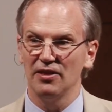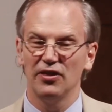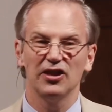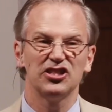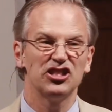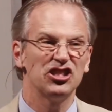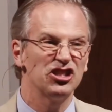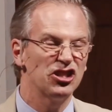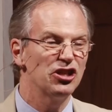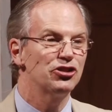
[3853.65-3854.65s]
the,
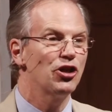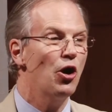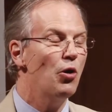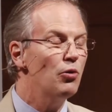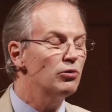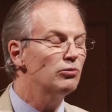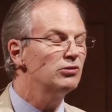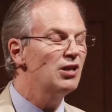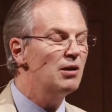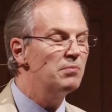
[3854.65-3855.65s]
the total
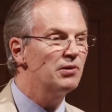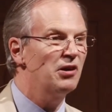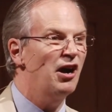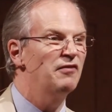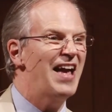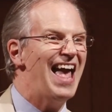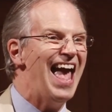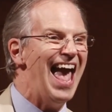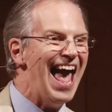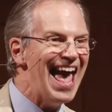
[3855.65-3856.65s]
number of
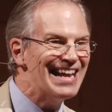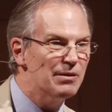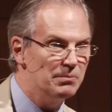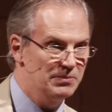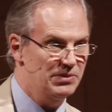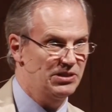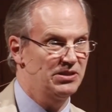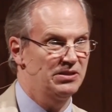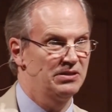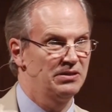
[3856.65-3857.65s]

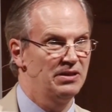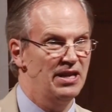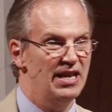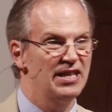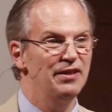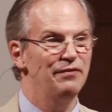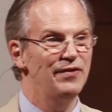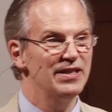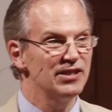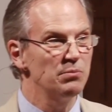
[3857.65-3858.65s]
atoms in the
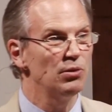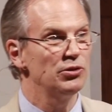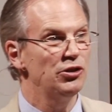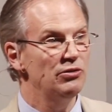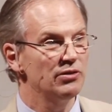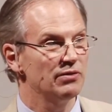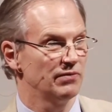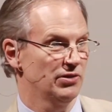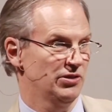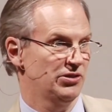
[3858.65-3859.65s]
visible
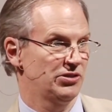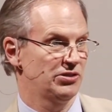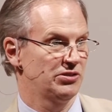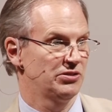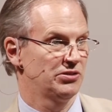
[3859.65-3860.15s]
universe